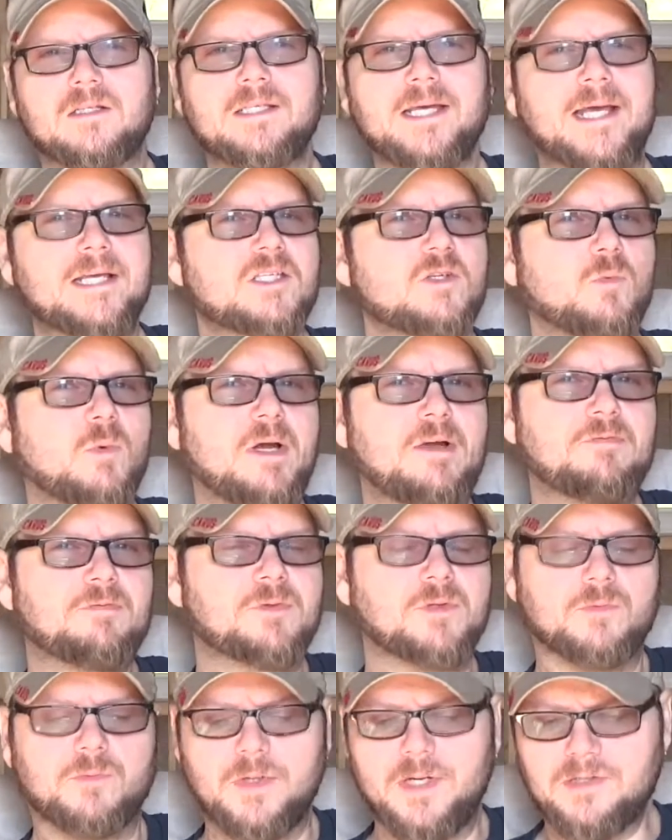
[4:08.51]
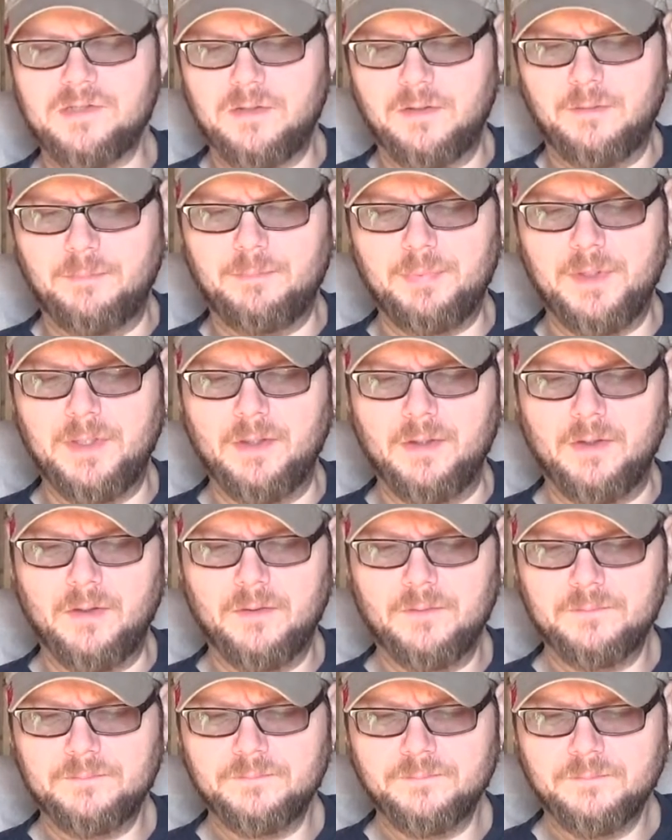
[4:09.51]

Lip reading: takes away from the rest of the beer.